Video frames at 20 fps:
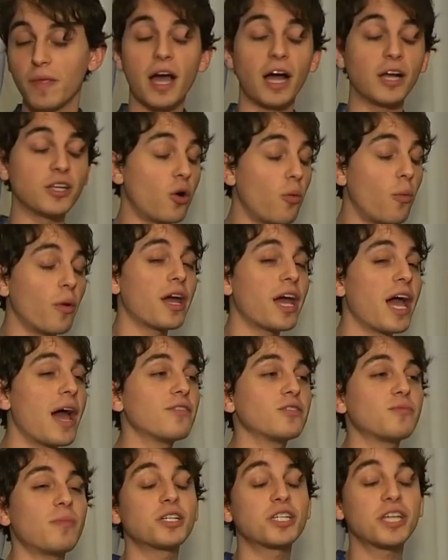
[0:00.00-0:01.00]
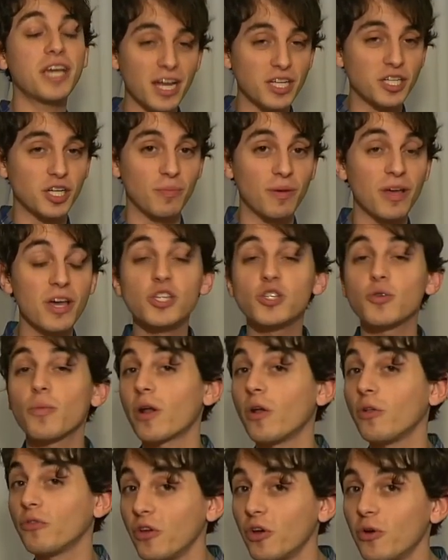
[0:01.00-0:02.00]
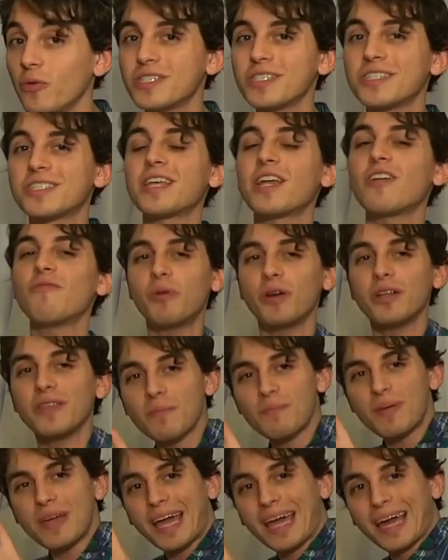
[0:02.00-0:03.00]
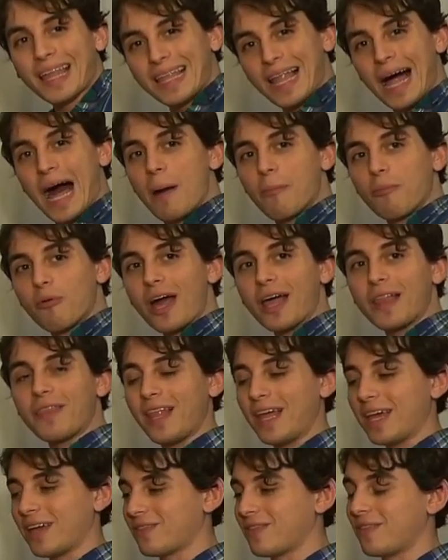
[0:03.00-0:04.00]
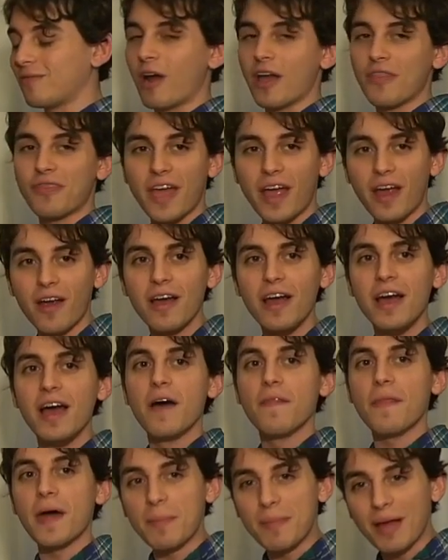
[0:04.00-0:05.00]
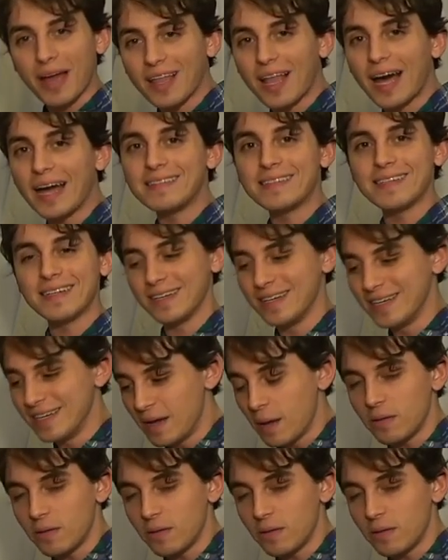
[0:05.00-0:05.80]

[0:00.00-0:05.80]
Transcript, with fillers: I don't want to have as much ketchup. So what I'll do is instead of putting the big glob right like right there that I'm inclined to